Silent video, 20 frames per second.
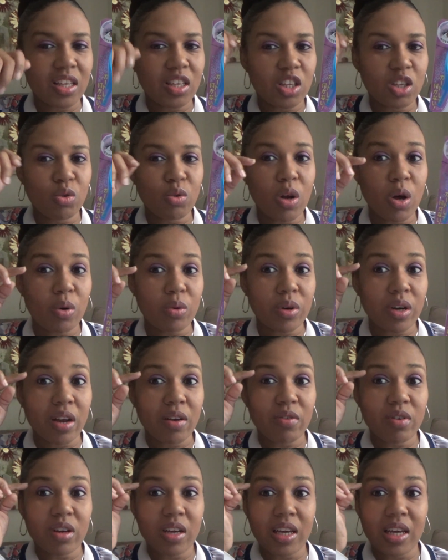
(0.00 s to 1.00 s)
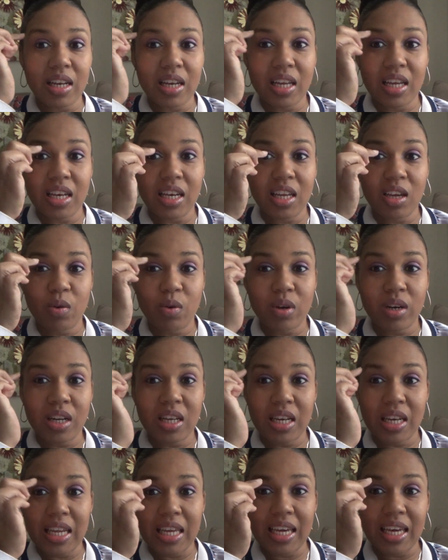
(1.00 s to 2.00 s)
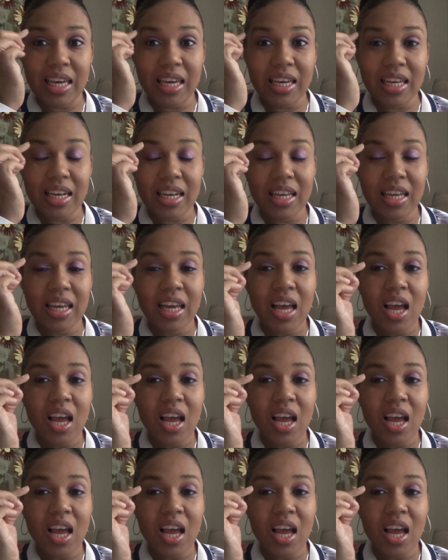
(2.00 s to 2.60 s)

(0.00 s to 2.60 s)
you don't never get any on the lid